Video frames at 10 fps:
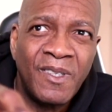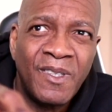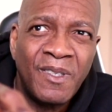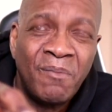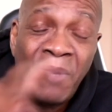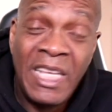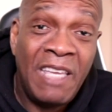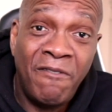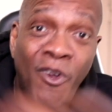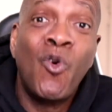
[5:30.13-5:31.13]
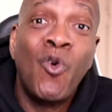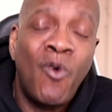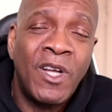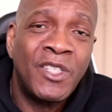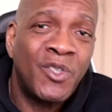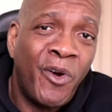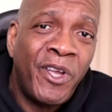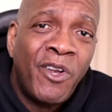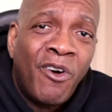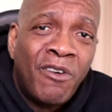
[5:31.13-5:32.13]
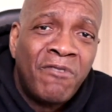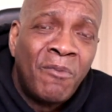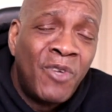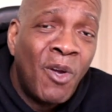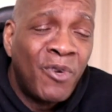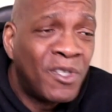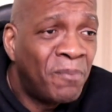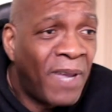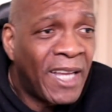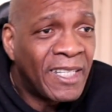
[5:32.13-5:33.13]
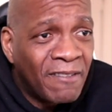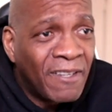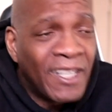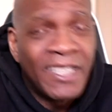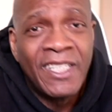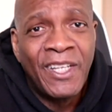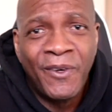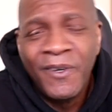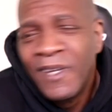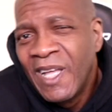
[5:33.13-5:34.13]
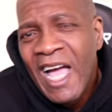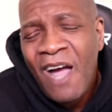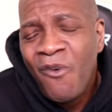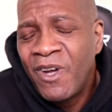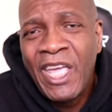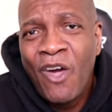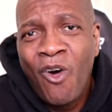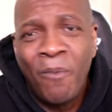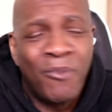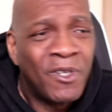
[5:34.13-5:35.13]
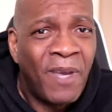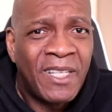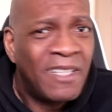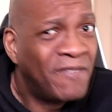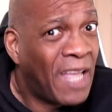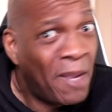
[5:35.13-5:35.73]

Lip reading: believe or know what's going on from your perspective. And, you know, I want to hear all perspectives. I ain't